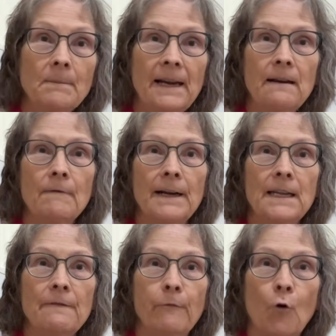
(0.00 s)
getting
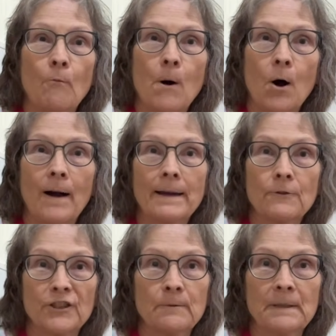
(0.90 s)
ready for my
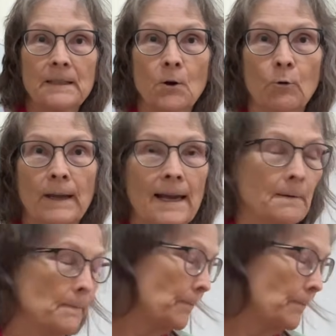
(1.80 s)
Christmas cooking.